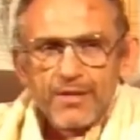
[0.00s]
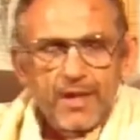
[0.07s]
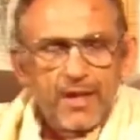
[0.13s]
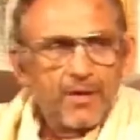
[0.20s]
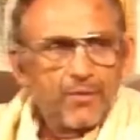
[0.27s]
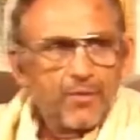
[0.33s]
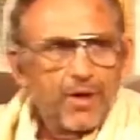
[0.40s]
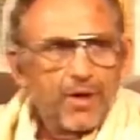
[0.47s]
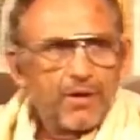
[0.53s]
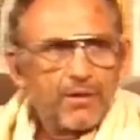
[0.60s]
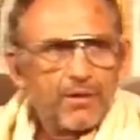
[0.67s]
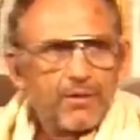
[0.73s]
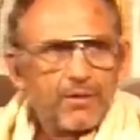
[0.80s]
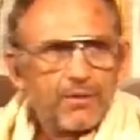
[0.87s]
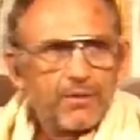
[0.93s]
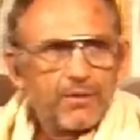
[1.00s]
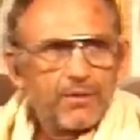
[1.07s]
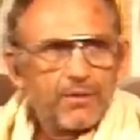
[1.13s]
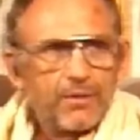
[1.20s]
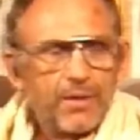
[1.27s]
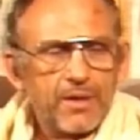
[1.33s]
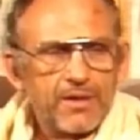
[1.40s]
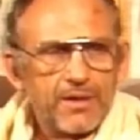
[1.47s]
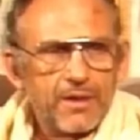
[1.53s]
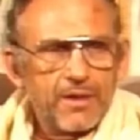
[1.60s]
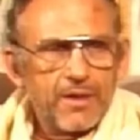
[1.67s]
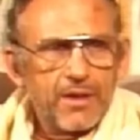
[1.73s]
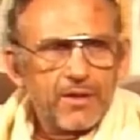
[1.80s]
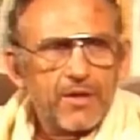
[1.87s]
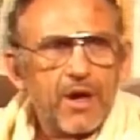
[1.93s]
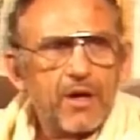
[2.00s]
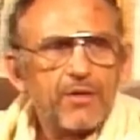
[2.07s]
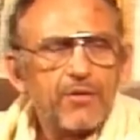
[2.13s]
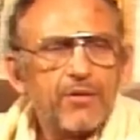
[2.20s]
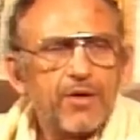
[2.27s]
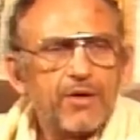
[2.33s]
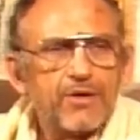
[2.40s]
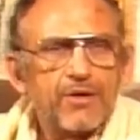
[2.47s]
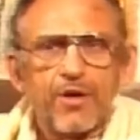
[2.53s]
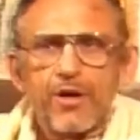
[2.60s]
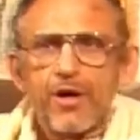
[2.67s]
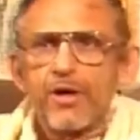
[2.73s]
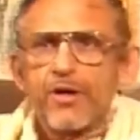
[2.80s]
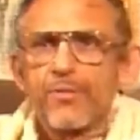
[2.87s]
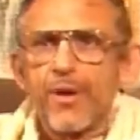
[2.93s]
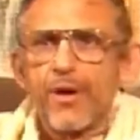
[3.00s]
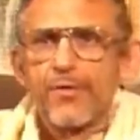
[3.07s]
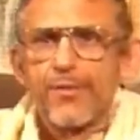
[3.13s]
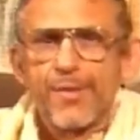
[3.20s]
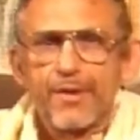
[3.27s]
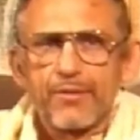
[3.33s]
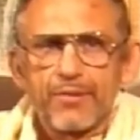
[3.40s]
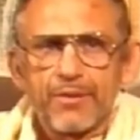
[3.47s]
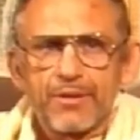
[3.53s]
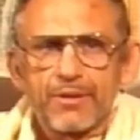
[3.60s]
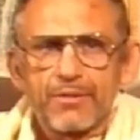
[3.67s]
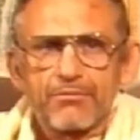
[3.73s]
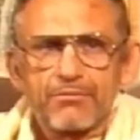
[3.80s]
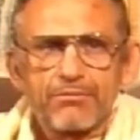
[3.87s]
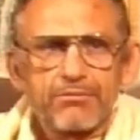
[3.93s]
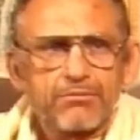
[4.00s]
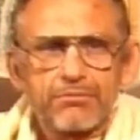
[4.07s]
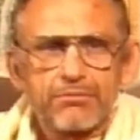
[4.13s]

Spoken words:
saying, well, he said, in Kali Yuga is going on, and Prabhupada was